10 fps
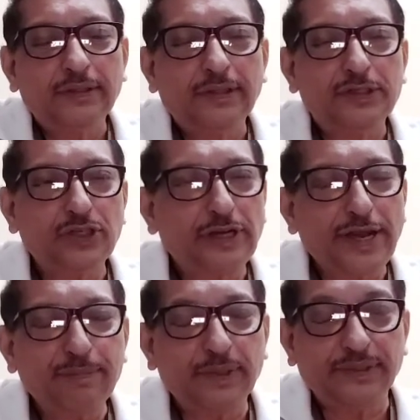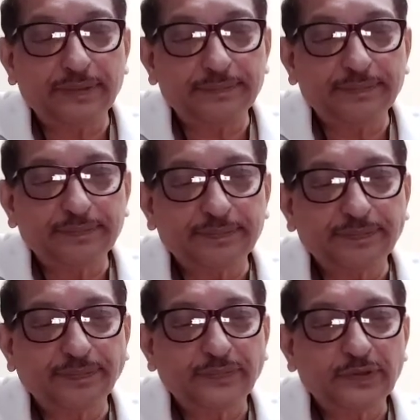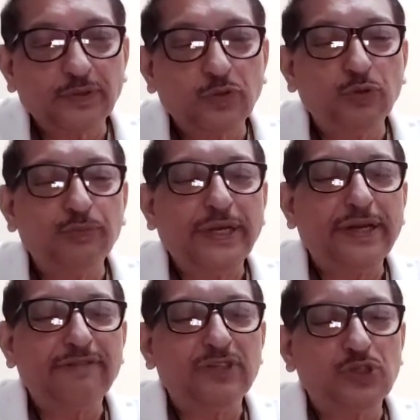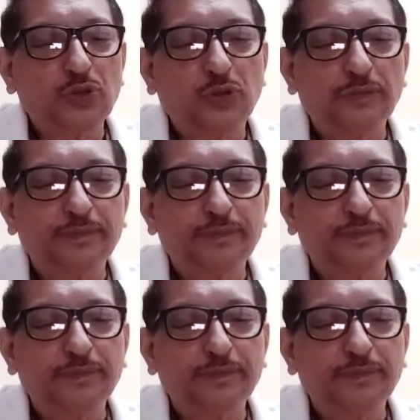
that is the grandmother, whom they never saw.